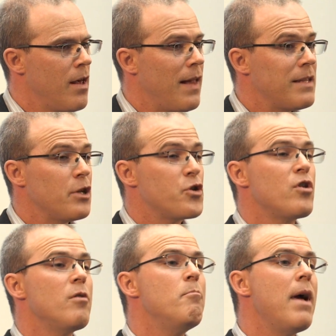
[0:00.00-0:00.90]
That's a
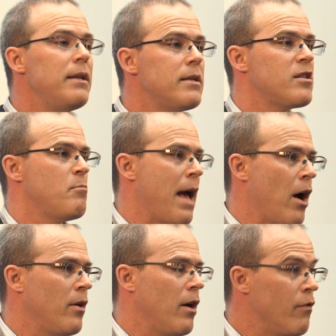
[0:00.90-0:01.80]
tremendous
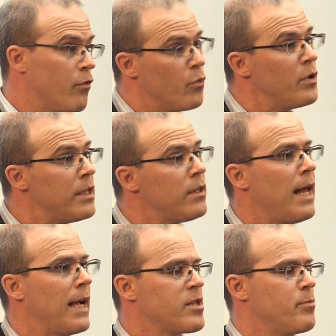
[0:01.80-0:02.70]
amount of real
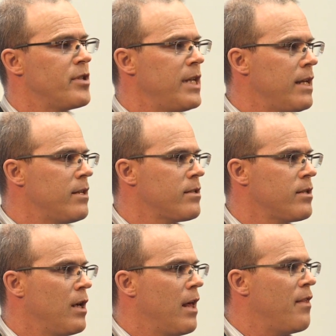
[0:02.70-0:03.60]
expertise
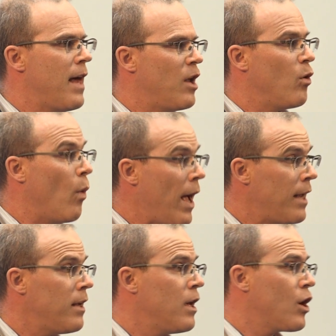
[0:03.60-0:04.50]
that,
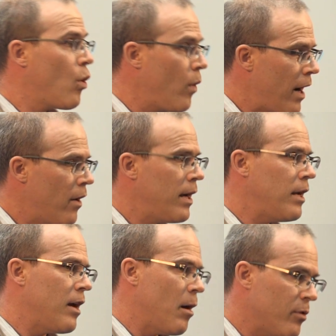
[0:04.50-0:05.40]
when
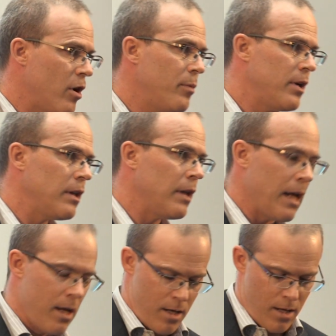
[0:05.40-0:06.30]
queried
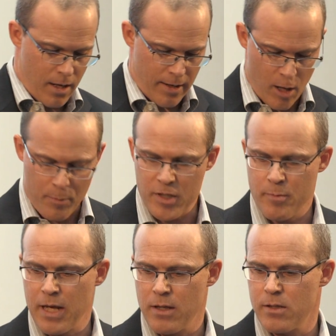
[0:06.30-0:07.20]
appropriately, can help us
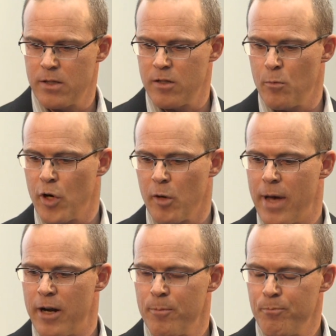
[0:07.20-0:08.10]
make the system work
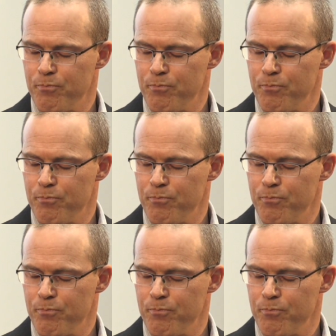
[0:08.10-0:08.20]
better.